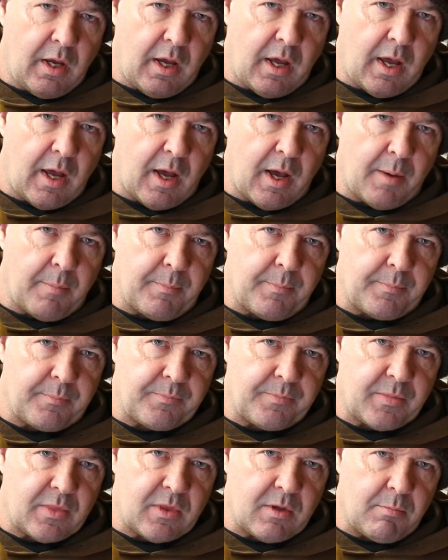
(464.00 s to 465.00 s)

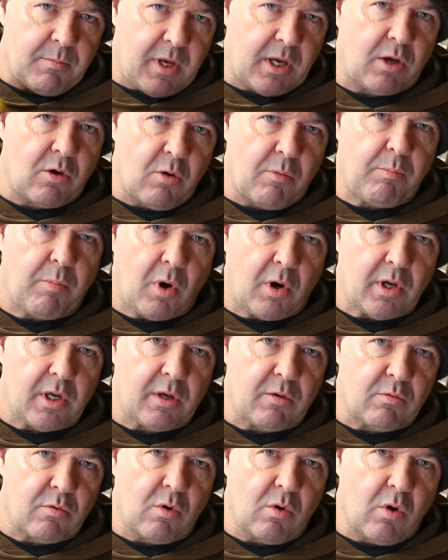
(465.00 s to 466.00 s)

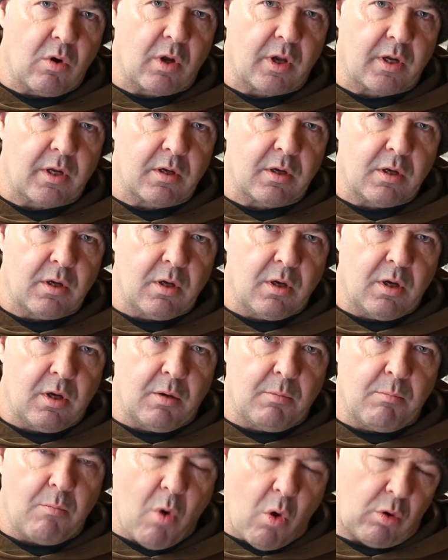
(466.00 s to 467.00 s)
boilie rolling
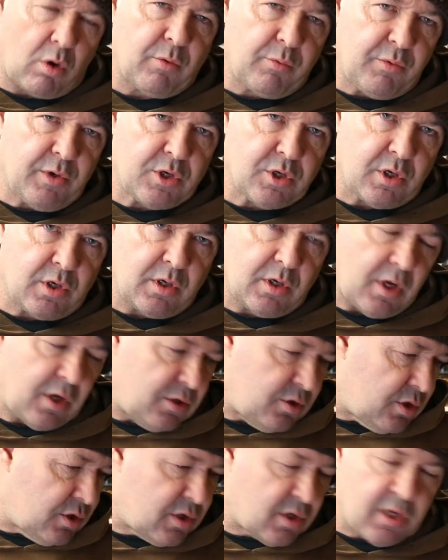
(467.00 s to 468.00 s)
more efficient,
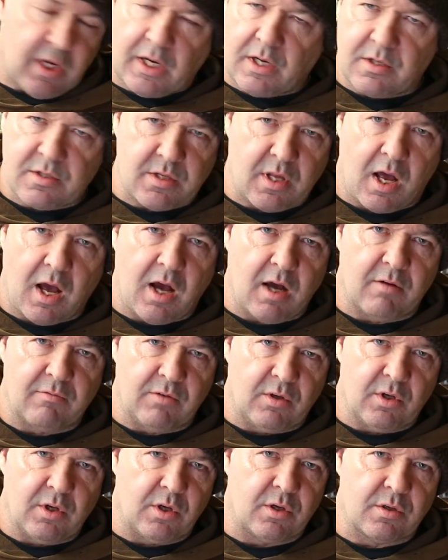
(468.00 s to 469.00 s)
and just things that I've
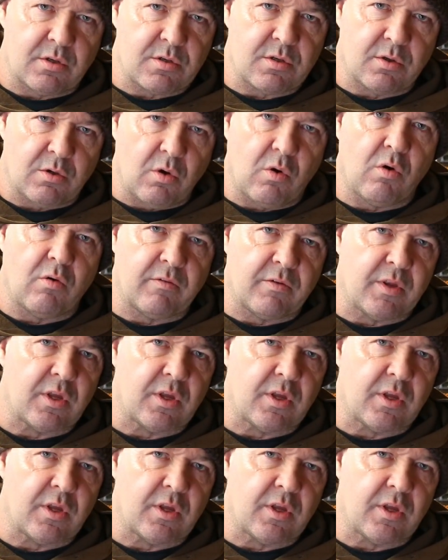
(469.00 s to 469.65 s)
learnt over